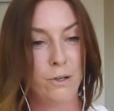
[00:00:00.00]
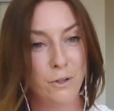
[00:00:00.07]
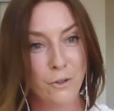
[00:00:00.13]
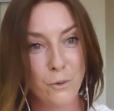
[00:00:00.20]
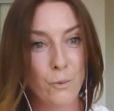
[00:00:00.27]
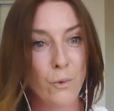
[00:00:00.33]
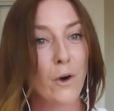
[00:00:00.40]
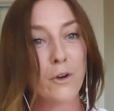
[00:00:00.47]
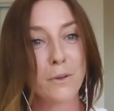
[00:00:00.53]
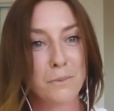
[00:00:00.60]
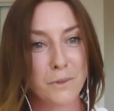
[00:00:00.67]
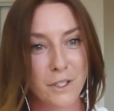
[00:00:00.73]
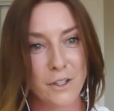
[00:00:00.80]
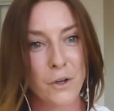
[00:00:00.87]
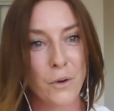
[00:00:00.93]
welcome
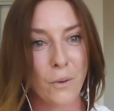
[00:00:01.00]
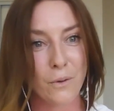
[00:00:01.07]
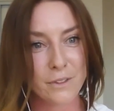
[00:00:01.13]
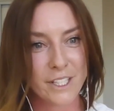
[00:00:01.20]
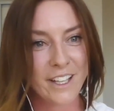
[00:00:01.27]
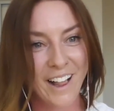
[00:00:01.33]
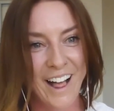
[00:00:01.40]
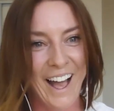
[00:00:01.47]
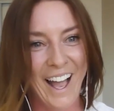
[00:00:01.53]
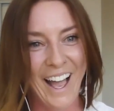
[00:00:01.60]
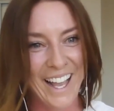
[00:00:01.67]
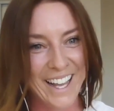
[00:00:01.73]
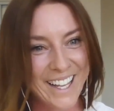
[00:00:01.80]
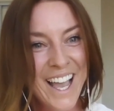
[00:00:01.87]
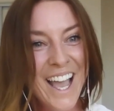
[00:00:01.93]
to the cause.
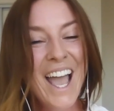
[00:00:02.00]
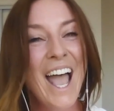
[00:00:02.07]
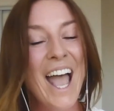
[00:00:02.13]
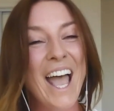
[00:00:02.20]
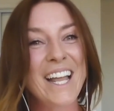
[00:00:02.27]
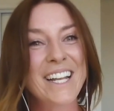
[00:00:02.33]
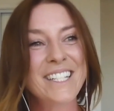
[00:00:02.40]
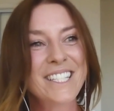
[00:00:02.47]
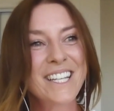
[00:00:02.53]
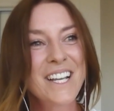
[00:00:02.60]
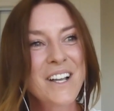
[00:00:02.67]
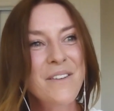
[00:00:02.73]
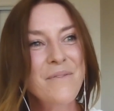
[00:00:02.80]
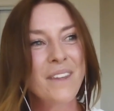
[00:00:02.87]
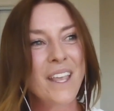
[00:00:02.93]
and
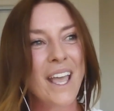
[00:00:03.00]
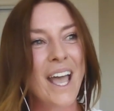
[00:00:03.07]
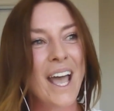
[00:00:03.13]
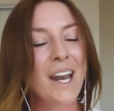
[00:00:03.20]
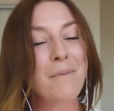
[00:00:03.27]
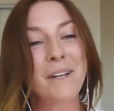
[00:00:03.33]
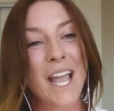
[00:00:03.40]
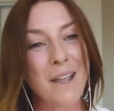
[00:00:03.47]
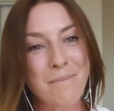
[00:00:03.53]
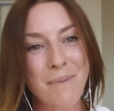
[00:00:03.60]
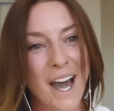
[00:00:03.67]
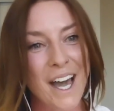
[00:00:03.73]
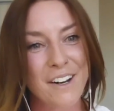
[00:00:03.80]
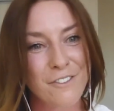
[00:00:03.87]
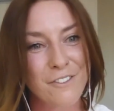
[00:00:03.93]
it became
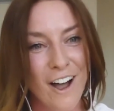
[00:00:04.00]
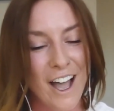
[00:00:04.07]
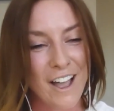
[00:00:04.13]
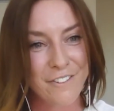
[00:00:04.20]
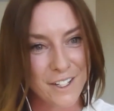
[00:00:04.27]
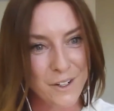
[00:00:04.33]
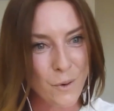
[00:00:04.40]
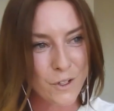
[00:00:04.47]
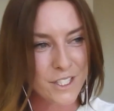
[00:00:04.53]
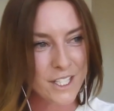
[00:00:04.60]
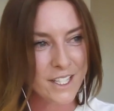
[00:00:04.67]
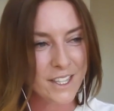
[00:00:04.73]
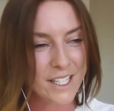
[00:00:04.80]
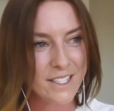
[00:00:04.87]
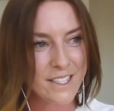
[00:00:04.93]
part of life. And it
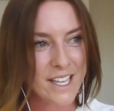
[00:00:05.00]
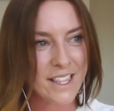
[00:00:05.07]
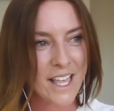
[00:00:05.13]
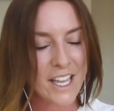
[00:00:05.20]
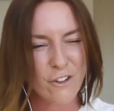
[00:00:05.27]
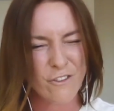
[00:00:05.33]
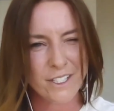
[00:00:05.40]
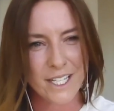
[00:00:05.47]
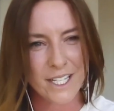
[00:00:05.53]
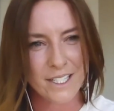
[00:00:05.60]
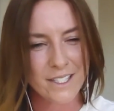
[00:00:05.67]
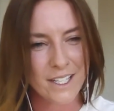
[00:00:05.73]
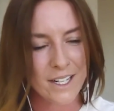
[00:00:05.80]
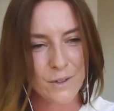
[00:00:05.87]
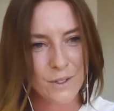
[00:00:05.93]
wasn't this thing that you
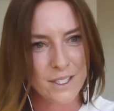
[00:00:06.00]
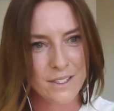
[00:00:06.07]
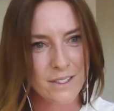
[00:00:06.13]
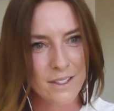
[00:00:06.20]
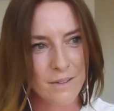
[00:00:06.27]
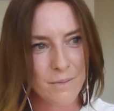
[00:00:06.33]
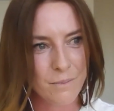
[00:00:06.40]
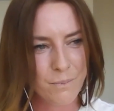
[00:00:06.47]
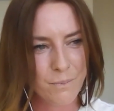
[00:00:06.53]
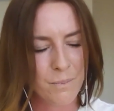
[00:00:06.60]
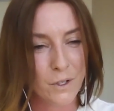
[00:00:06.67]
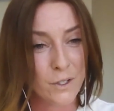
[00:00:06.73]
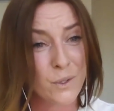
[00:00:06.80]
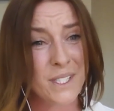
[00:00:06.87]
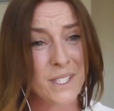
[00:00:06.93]
resisted. It was
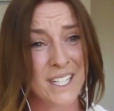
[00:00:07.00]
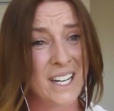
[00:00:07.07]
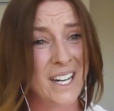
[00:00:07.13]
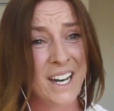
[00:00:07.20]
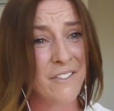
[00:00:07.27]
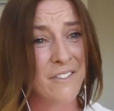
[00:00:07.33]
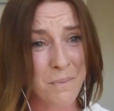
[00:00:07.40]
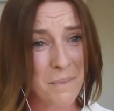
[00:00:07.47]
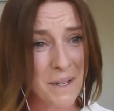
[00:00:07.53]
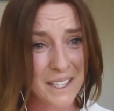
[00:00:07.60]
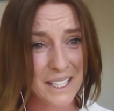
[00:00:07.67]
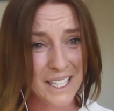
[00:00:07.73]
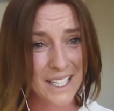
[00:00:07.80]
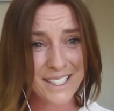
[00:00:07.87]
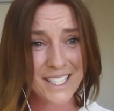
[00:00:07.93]
because it was an
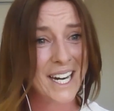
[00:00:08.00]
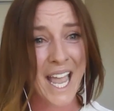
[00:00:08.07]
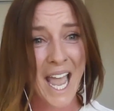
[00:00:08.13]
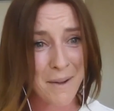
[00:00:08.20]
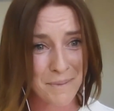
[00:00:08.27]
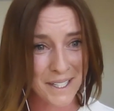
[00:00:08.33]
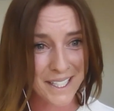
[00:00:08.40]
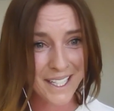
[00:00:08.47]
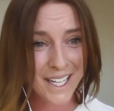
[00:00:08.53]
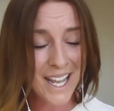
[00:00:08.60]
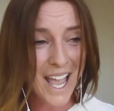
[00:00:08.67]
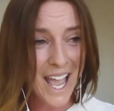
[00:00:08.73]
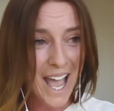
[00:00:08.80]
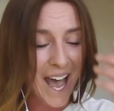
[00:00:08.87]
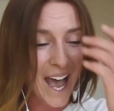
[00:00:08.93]
inevitability. It's going to happen.
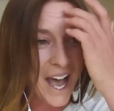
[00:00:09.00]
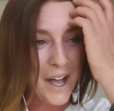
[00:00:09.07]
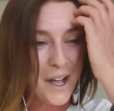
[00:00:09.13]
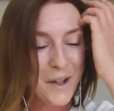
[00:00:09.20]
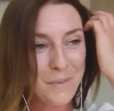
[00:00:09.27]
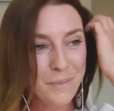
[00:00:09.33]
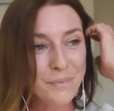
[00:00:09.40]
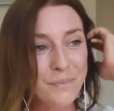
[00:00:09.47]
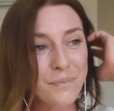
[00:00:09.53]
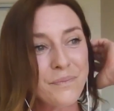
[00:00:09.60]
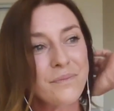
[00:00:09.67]
And